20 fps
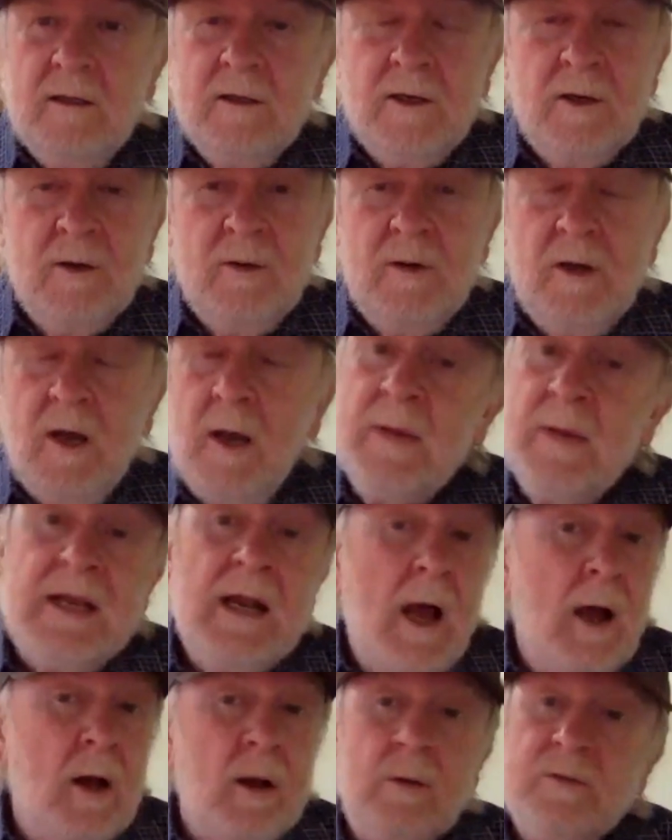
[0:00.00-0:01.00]
you know i mean
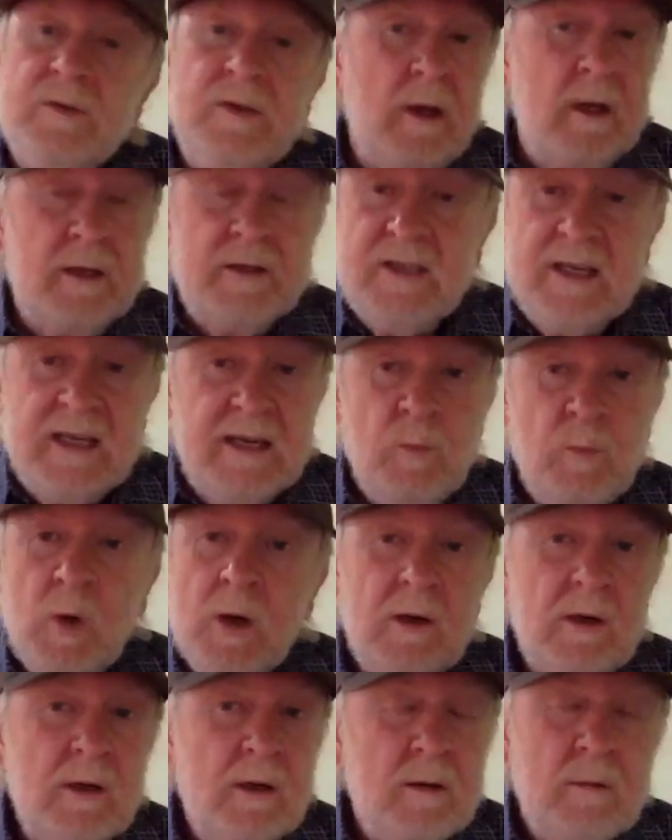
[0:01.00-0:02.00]
a
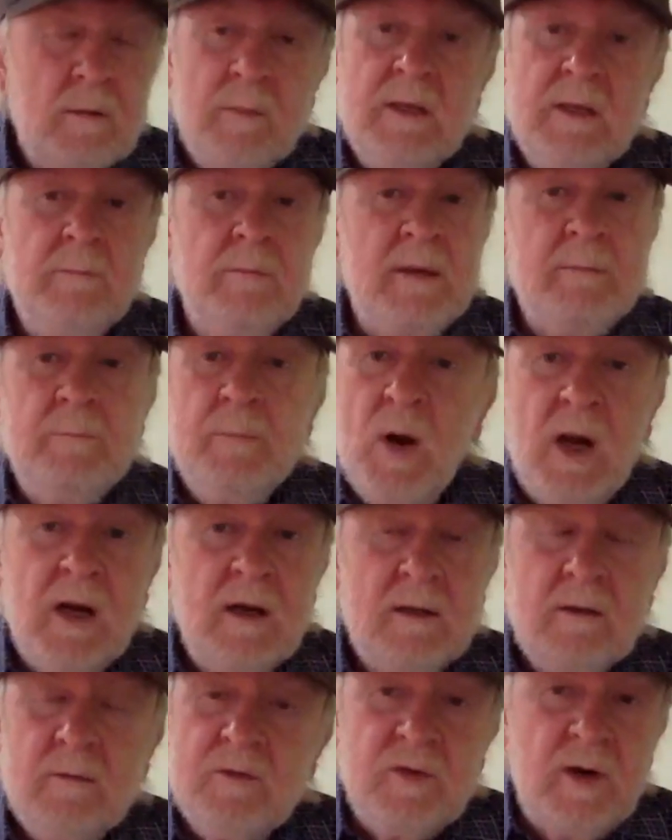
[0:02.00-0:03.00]
teamwork i mean be
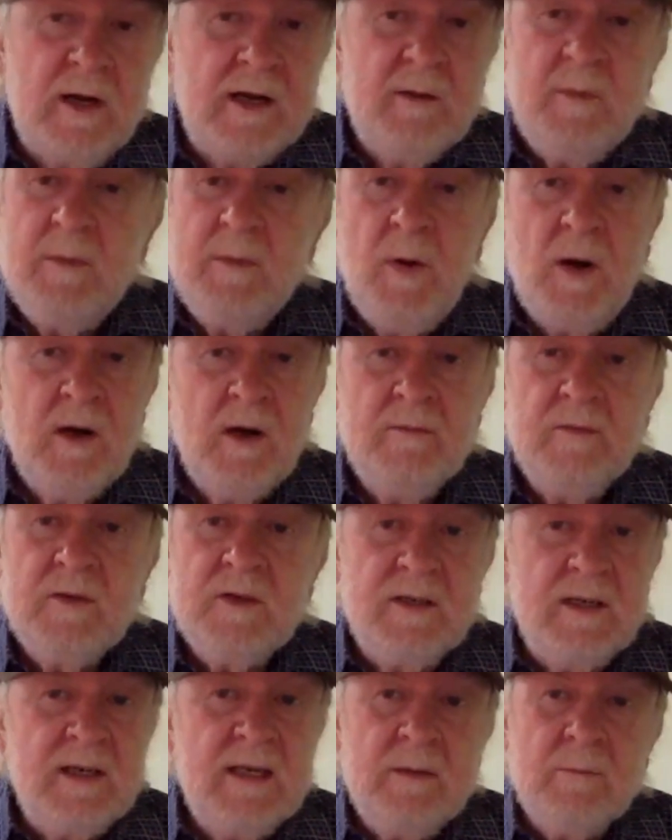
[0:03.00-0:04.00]
part try to be part of a
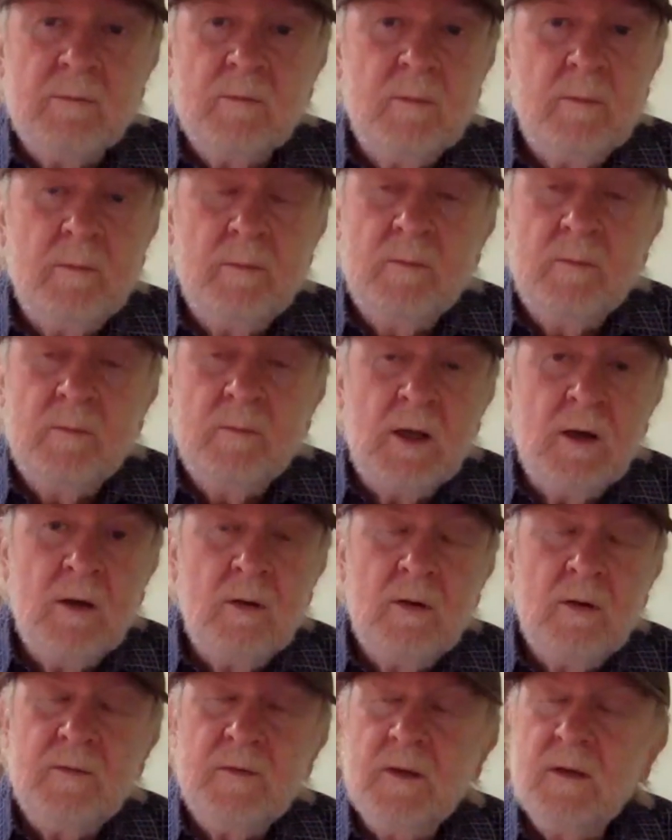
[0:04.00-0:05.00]
team you
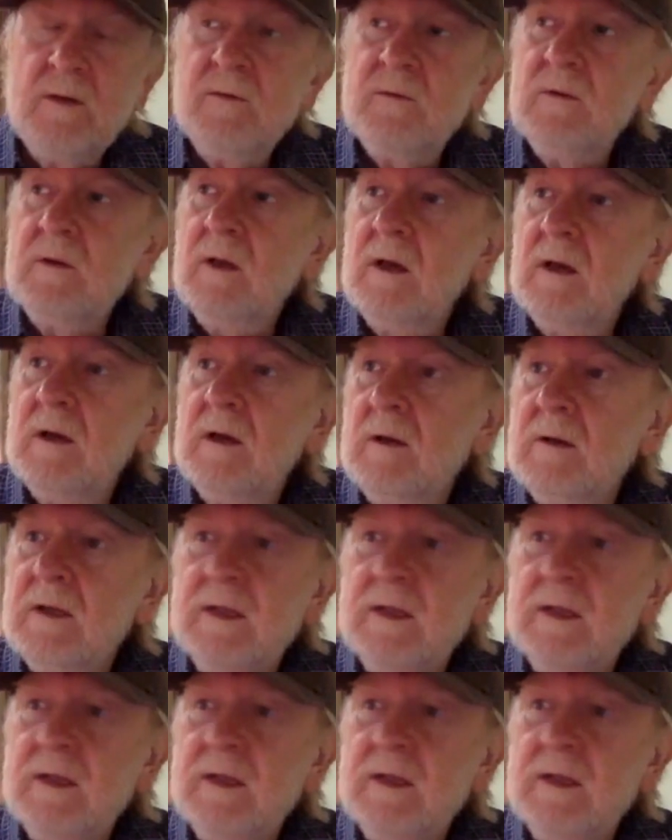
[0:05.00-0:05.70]
know if you uh,